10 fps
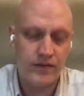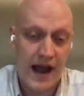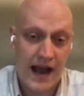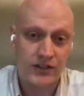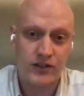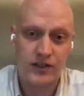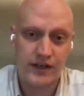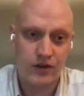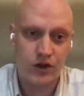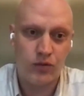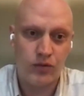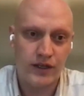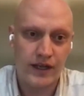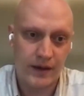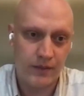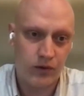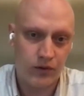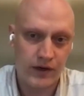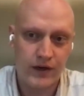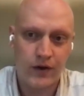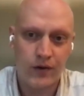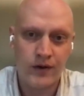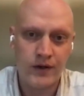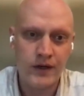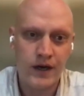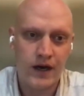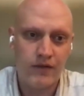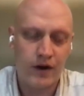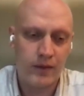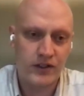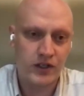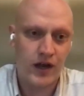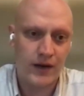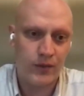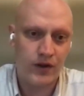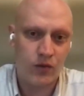nationally and globally and in Puerto Rico very much align